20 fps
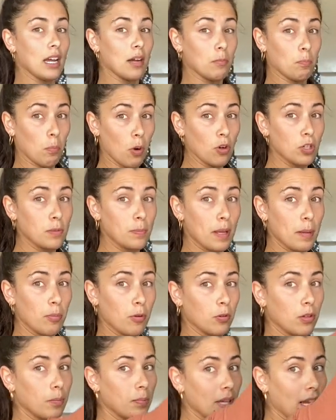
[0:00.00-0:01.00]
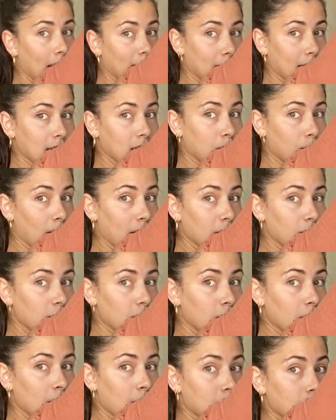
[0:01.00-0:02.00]
Most people would be at this
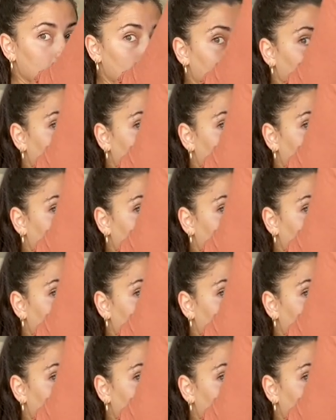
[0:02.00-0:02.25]
range, so we